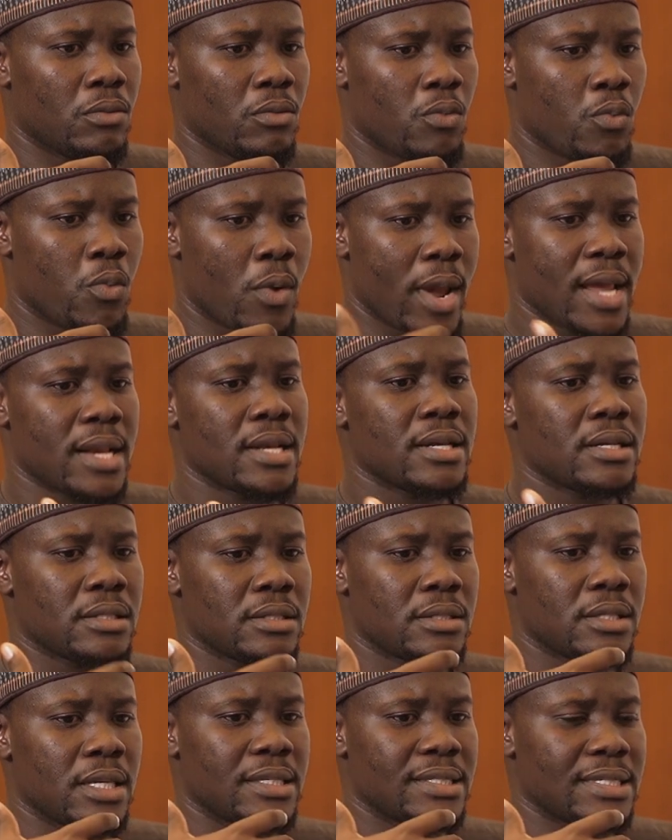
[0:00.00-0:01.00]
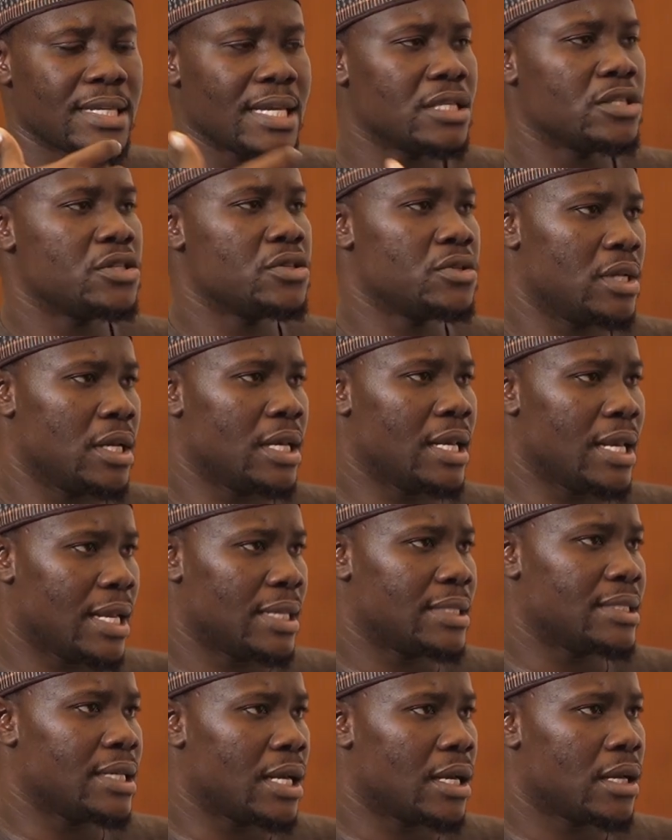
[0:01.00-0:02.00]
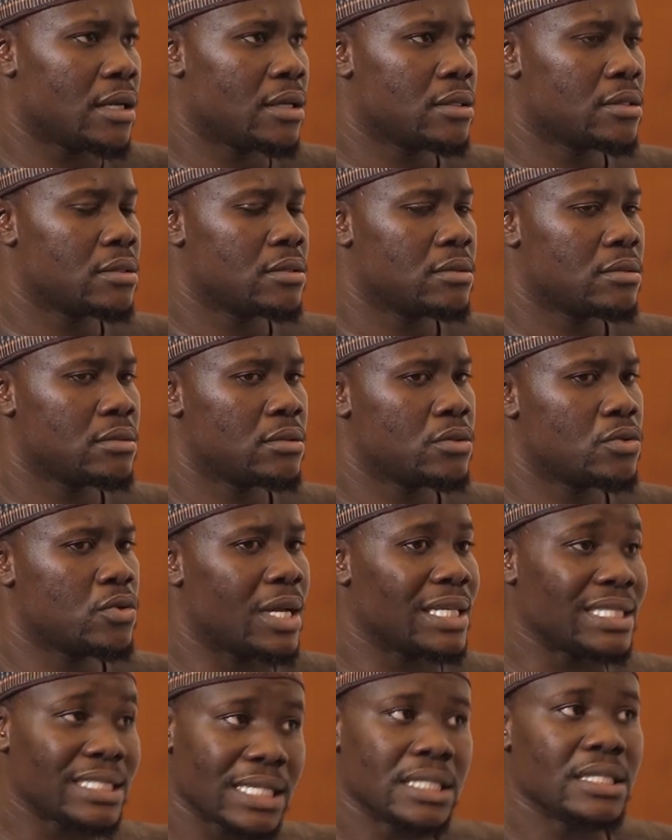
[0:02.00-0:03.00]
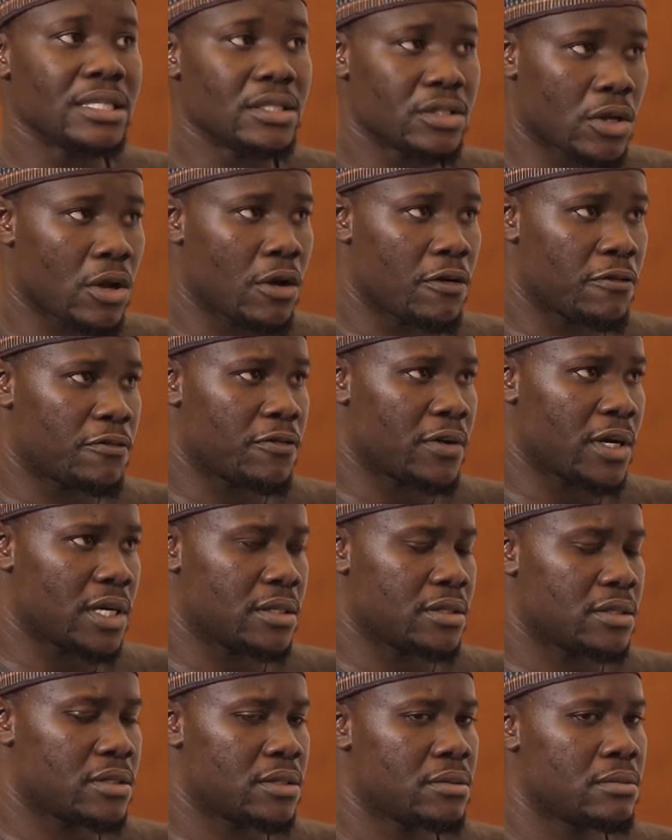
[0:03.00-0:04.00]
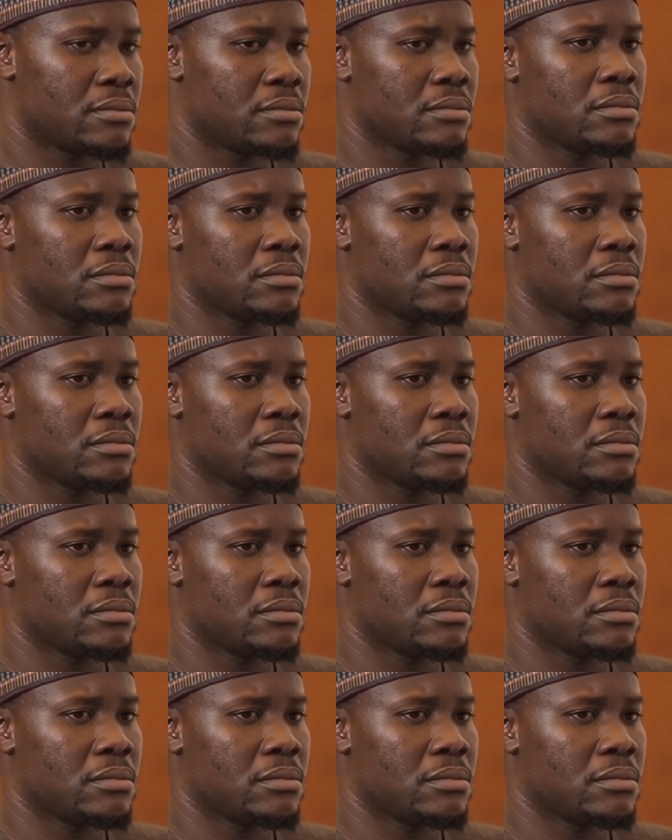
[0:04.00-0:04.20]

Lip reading: When they sent you the letter to attend this conference